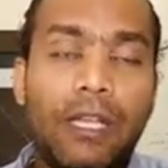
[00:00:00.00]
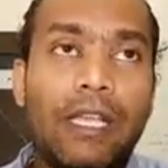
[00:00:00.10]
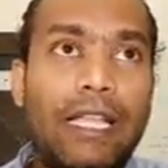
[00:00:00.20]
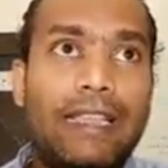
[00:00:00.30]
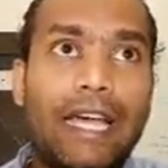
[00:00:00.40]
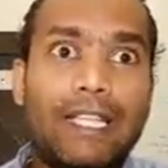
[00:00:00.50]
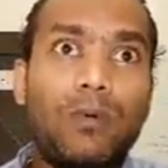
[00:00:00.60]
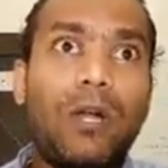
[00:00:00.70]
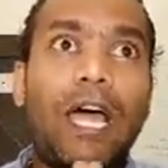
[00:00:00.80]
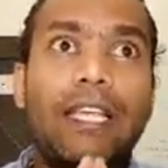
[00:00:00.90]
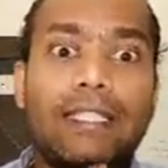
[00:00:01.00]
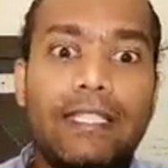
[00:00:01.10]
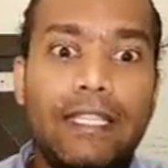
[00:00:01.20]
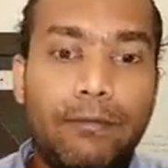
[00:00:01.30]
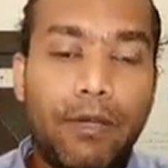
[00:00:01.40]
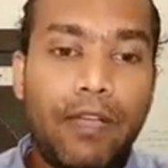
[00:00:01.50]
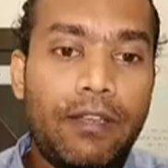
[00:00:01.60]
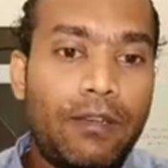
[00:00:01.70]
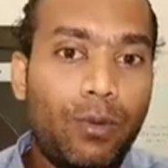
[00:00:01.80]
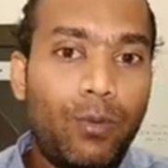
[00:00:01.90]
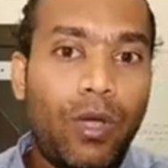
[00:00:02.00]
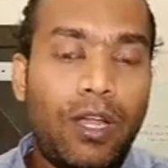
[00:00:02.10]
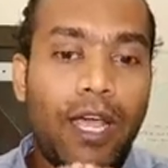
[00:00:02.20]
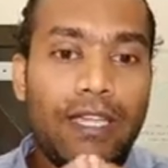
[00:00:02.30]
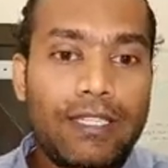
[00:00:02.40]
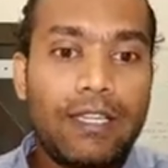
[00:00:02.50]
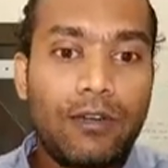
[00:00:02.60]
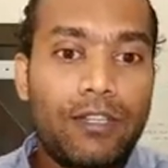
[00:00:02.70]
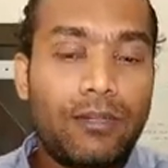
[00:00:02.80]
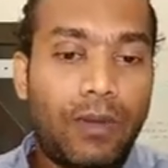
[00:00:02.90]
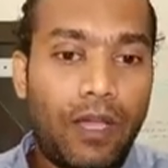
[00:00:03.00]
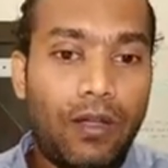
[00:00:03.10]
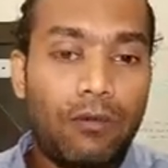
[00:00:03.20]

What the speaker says: That's what I see when I see a resume.